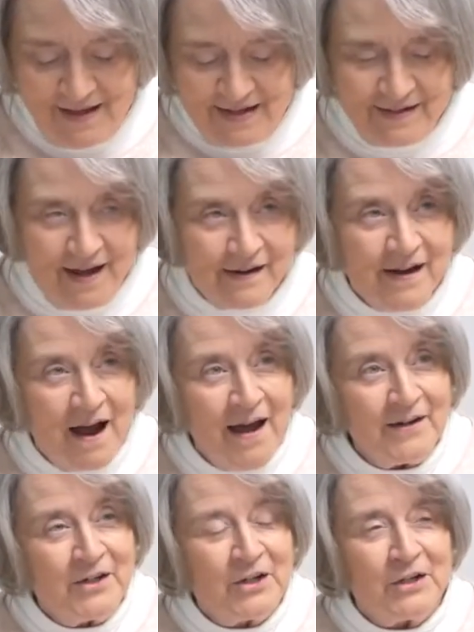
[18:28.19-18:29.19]
Now,
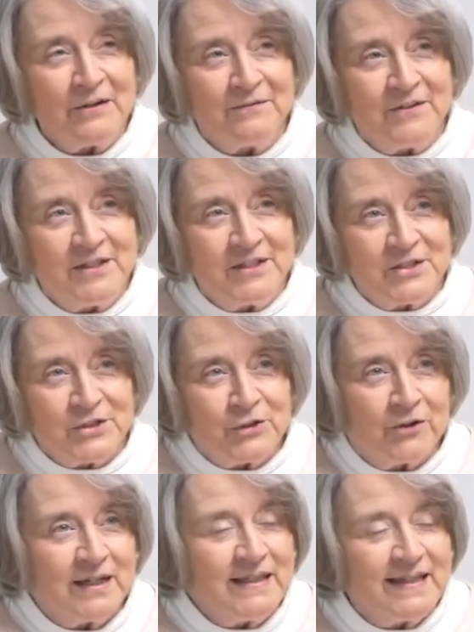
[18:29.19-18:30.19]
God could have
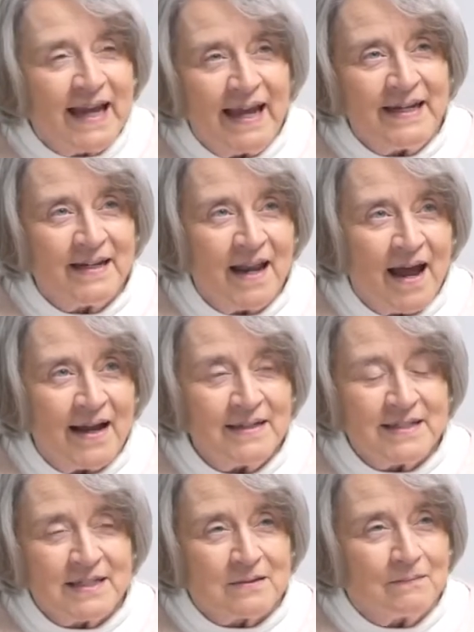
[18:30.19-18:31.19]
destroyed the
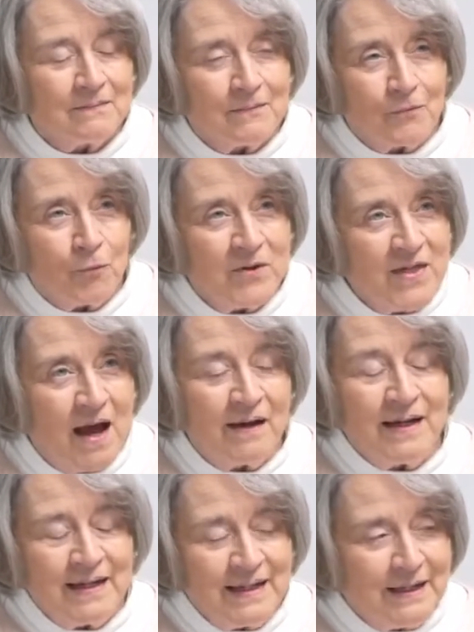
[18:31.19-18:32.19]
Canaanites without
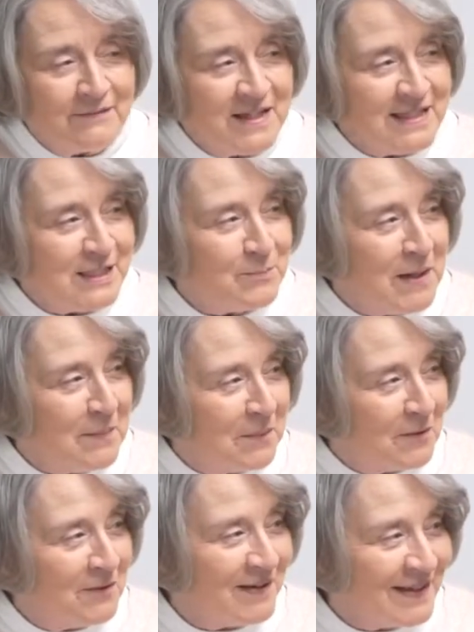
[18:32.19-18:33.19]
any of these
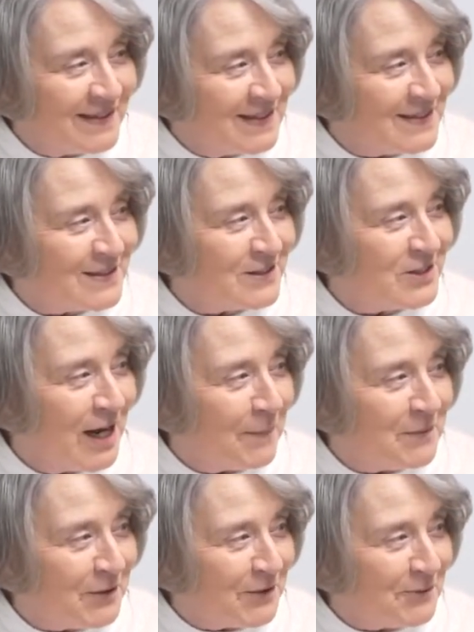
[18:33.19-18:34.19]
people in this
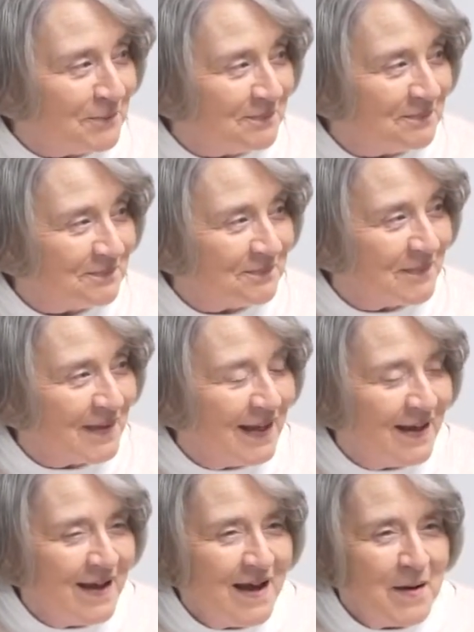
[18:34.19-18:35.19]
chapter.
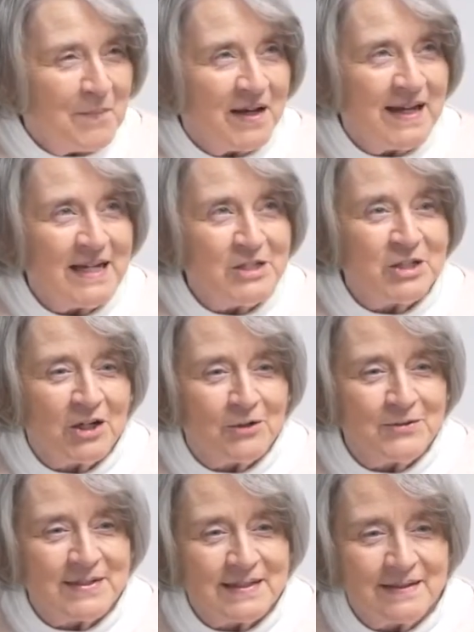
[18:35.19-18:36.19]
But he
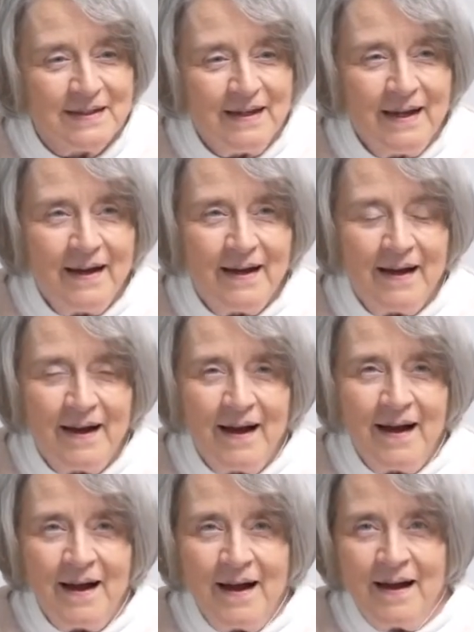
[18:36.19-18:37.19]
chose
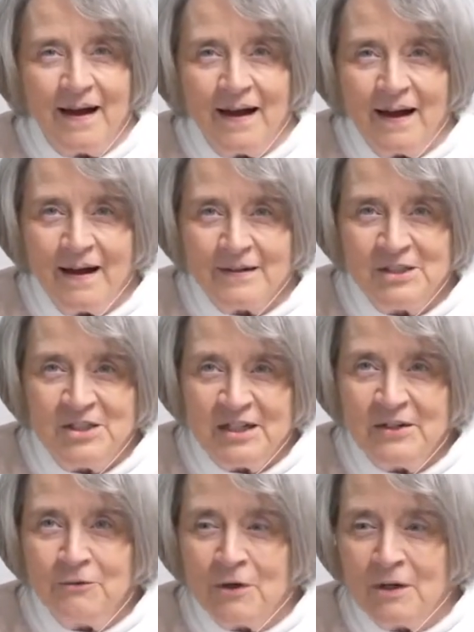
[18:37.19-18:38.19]
a
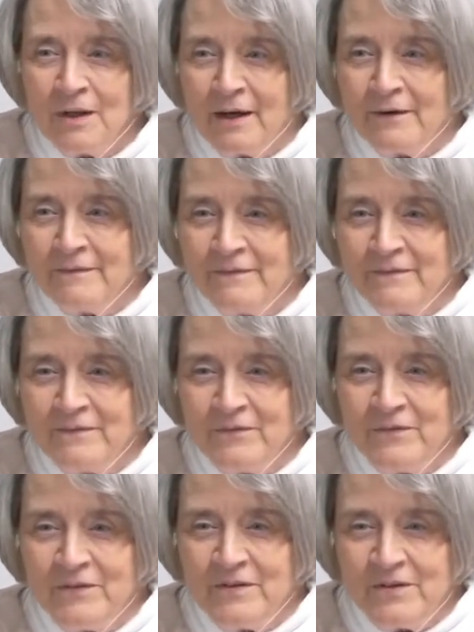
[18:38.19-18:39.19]
general of
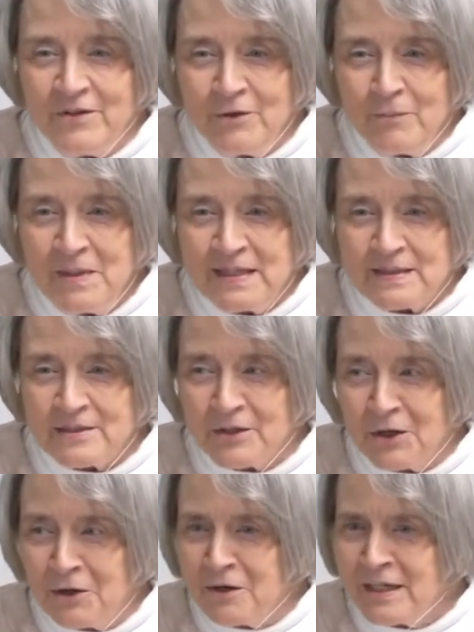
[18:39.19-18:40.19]
dubious
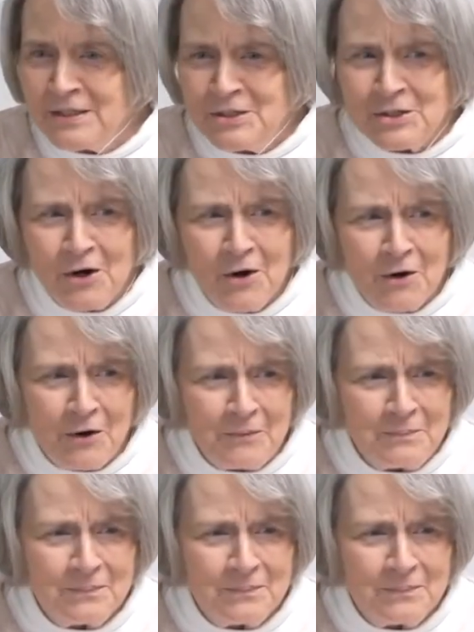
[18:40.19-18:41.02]
courage or